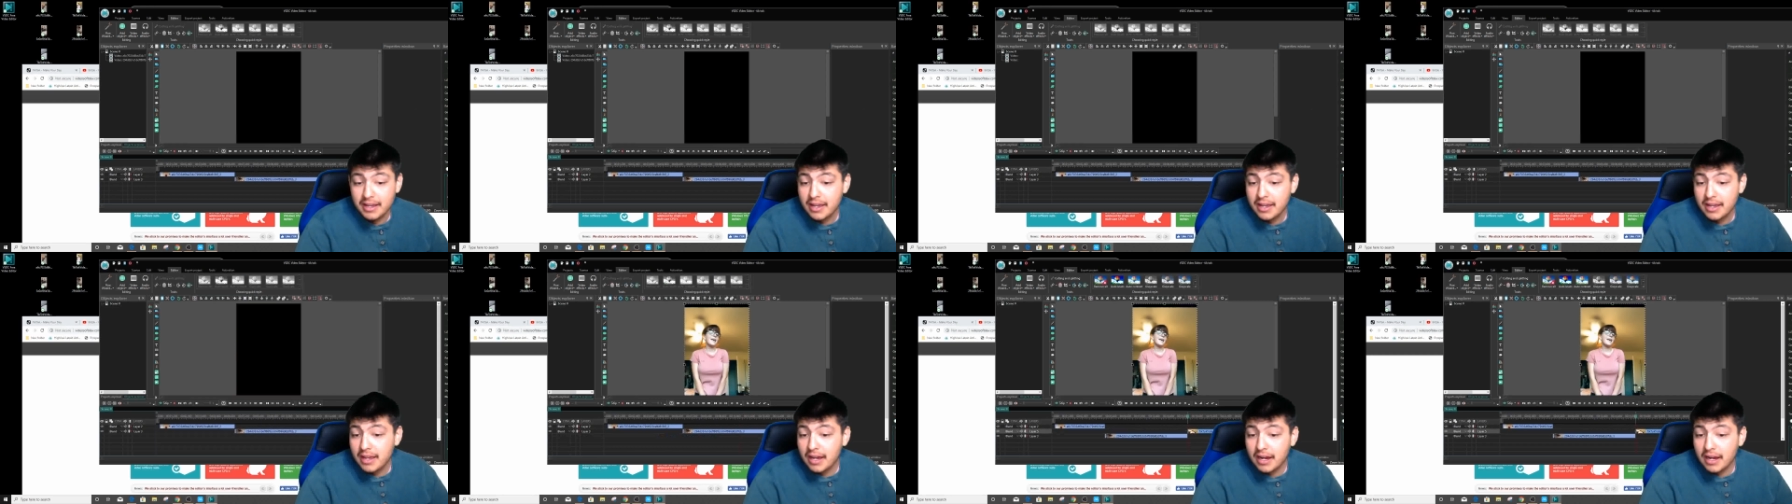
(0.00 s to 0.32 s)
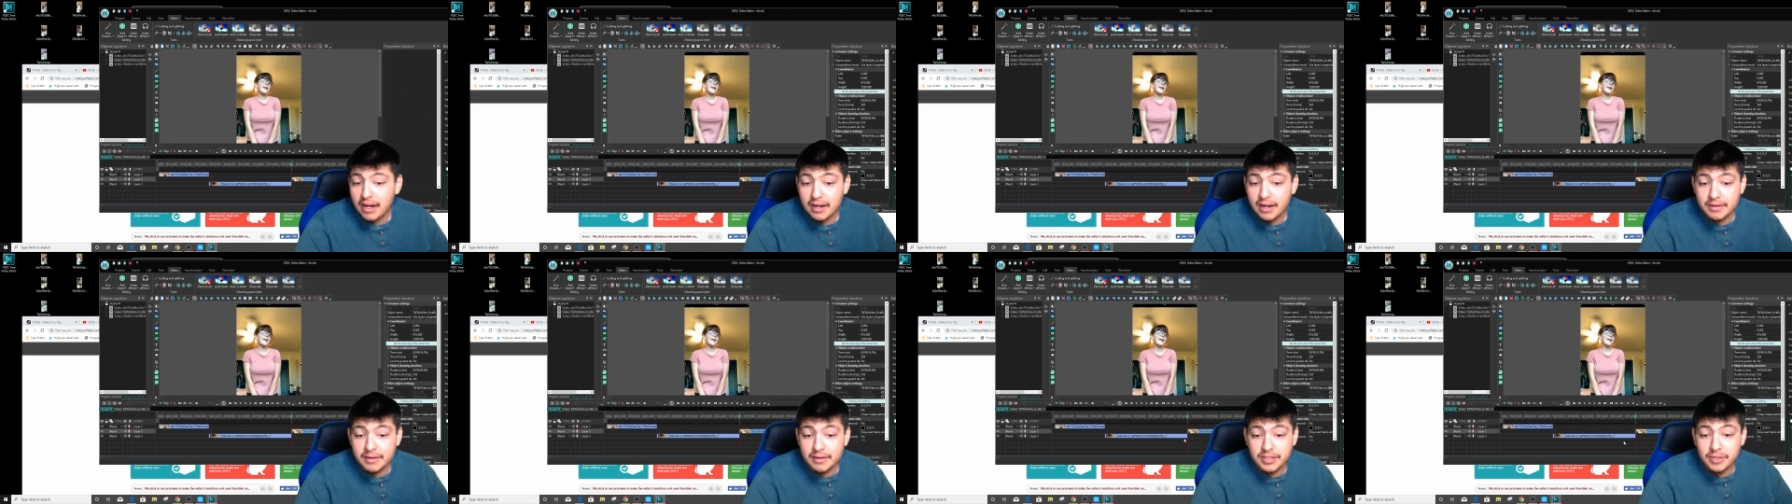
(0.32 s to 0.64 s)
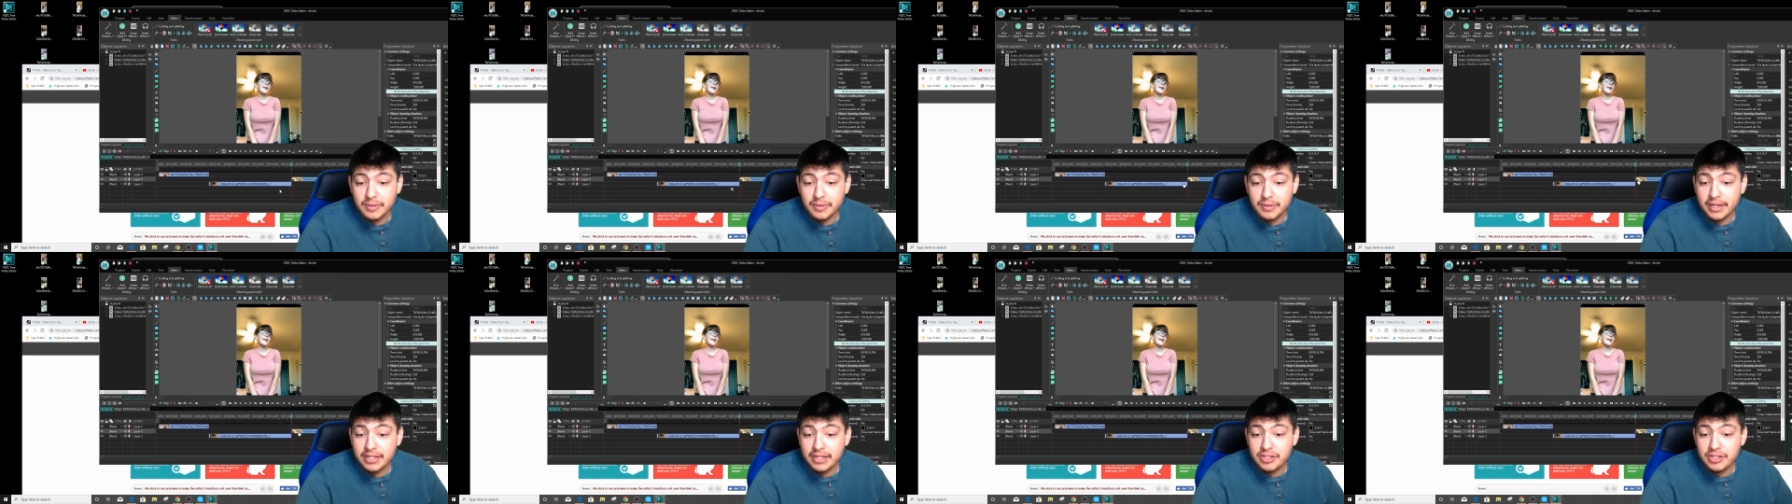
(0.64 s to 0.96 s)
Uh, so
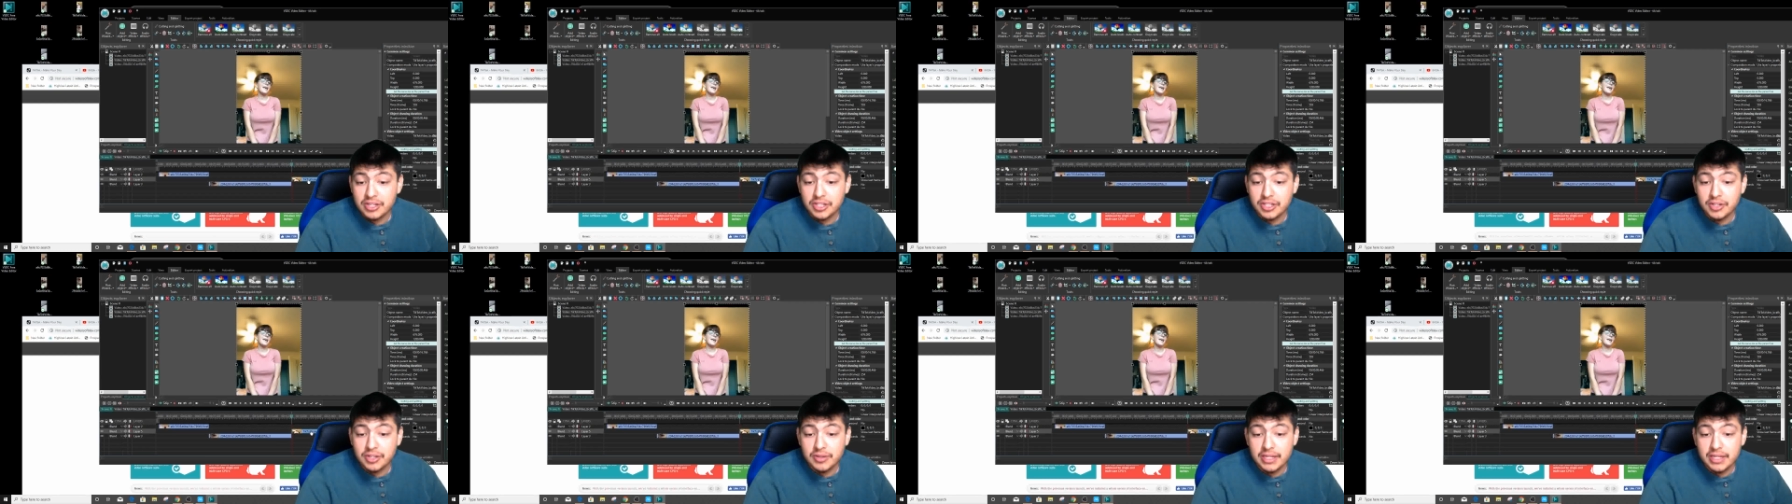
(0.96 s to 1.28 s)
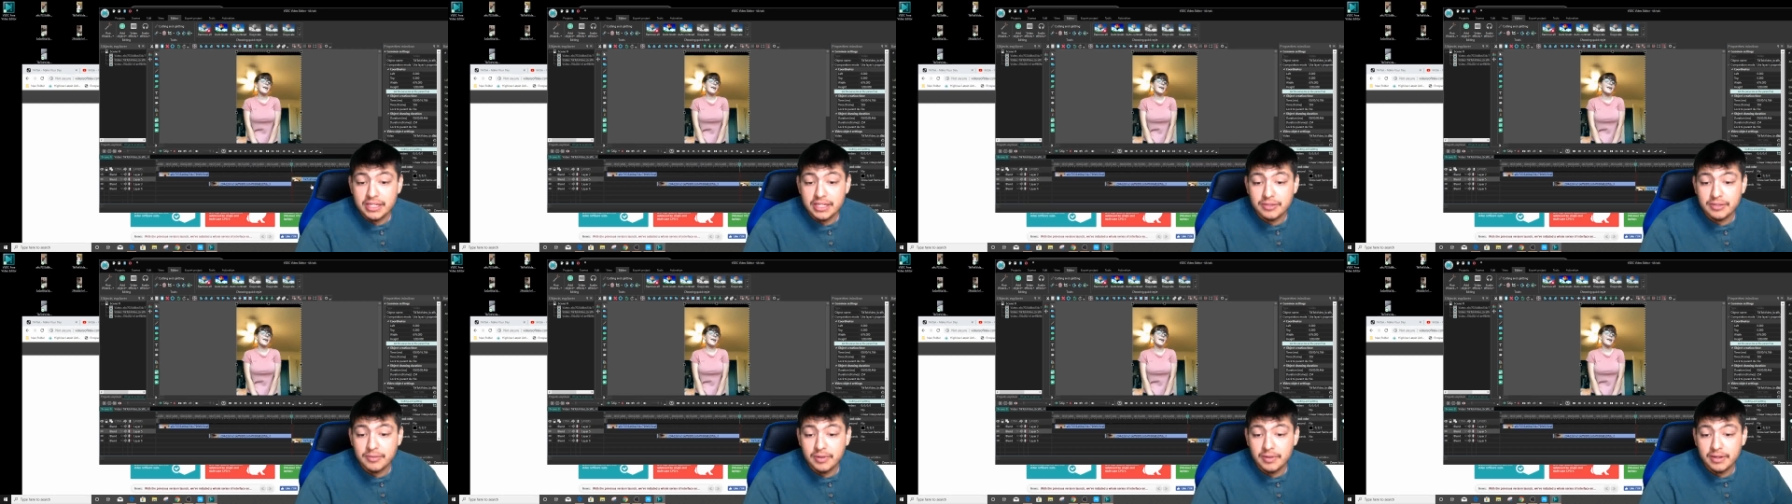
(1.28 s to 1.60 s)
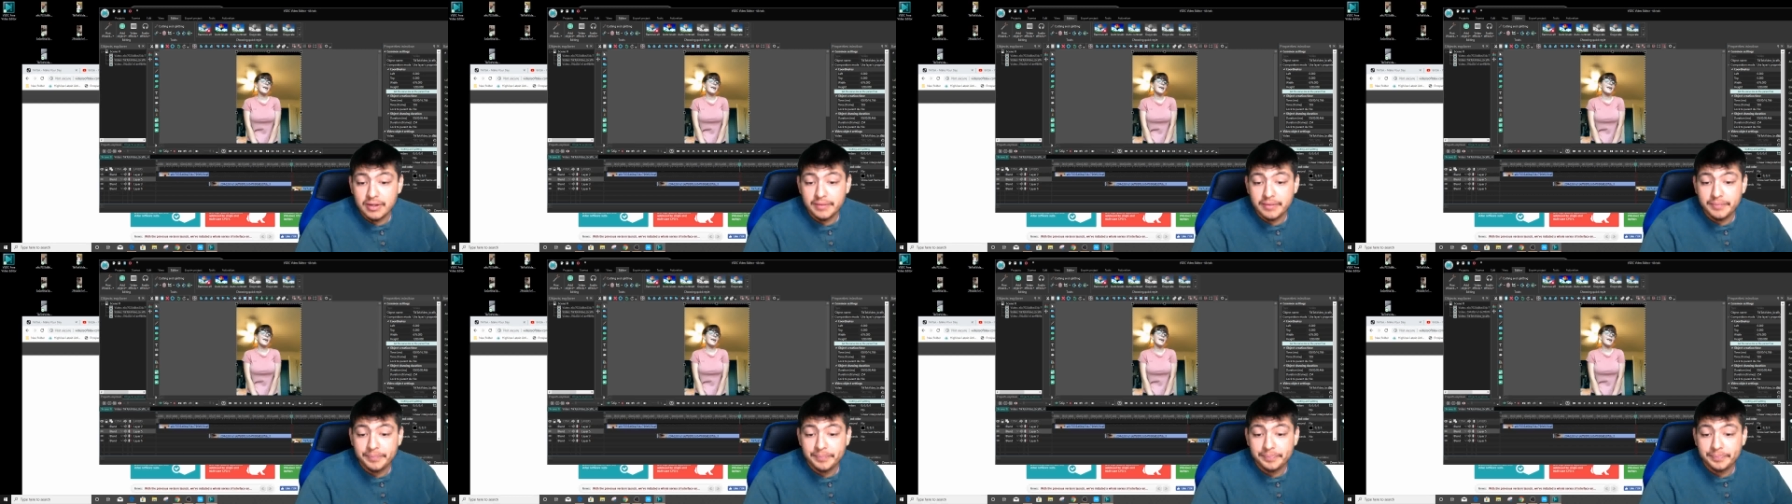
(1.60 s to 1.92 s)
we can just do this
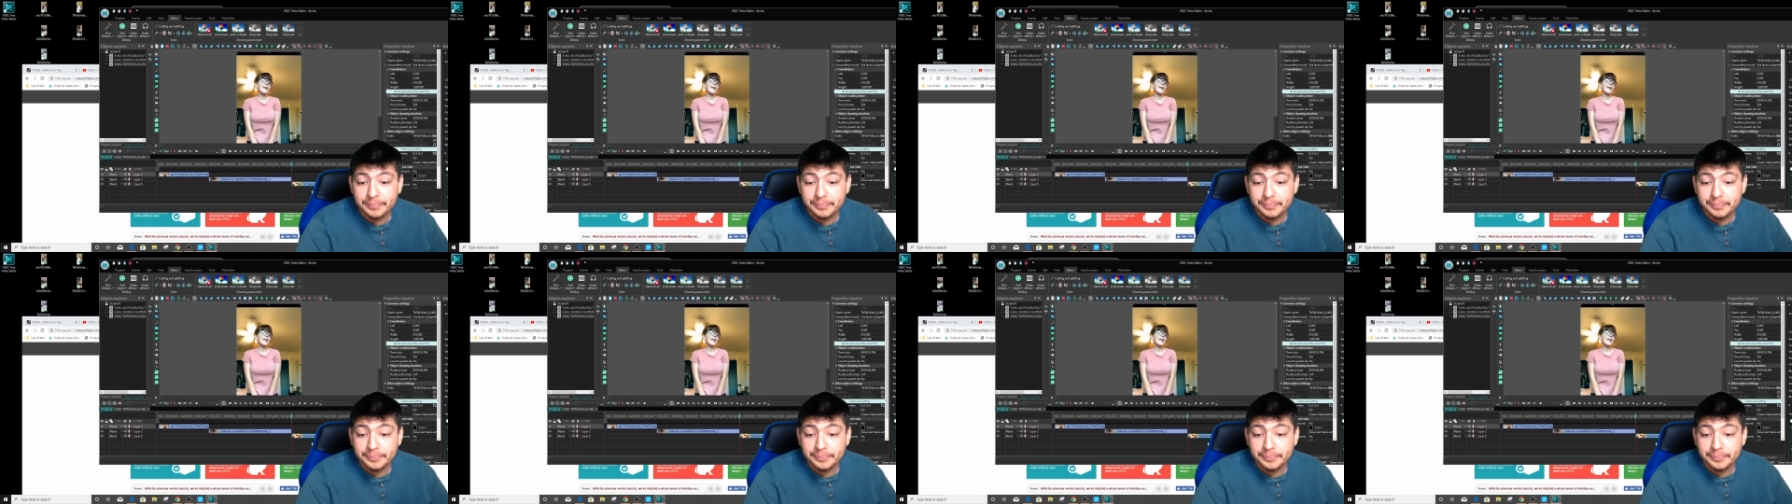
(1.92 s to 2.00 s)
one,